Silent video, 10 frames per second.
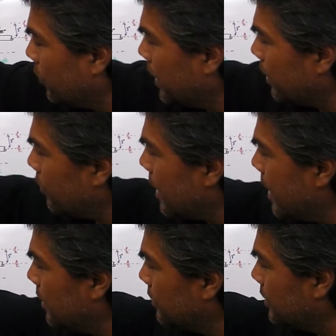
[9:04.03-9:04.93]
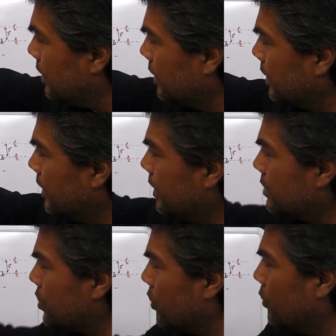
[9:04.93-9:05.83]
way around.
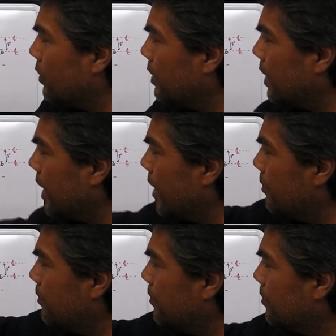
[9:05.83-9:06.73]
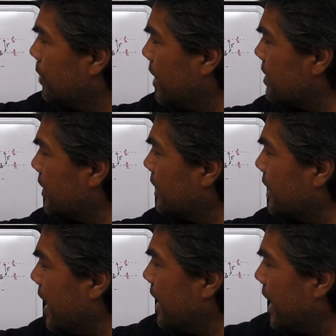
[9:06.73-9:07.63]
So basically
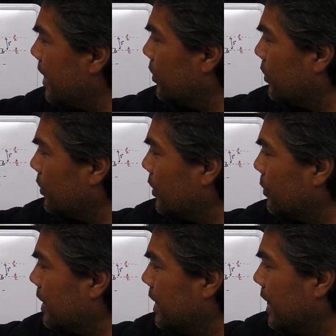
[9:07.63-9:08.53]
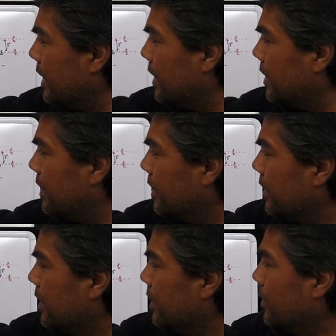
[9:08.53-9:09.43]
that angle that we needed,
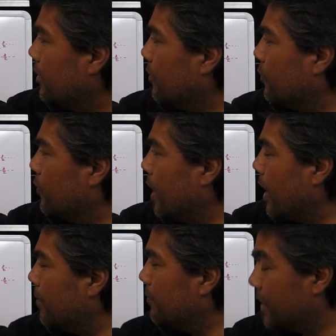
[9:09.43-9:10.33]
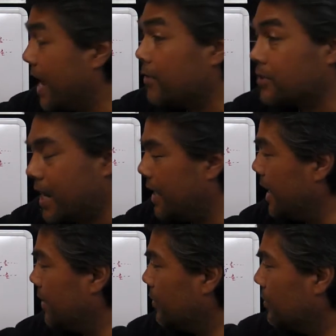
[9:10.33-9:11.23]
the outside
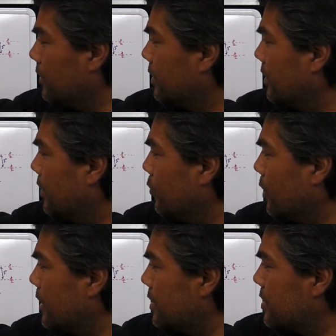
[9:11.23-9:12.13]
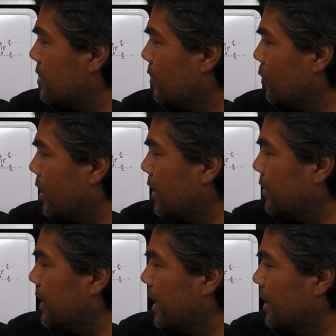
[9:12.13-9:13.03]
angle, was
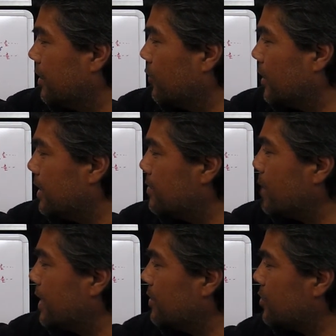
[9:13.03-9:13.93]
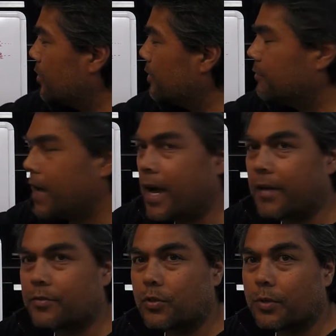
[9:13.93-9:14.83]
180 degrees minus
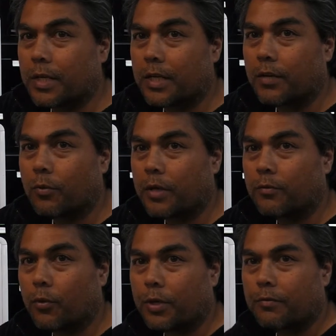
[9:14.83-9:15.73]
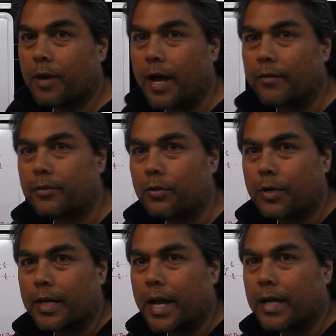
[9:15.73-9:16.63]
35, so we needed a 145
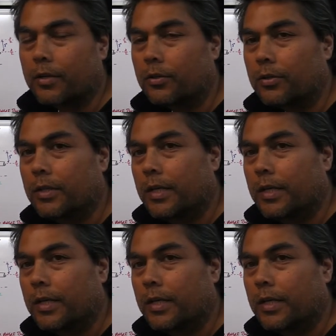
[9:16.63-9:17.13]
degree angle.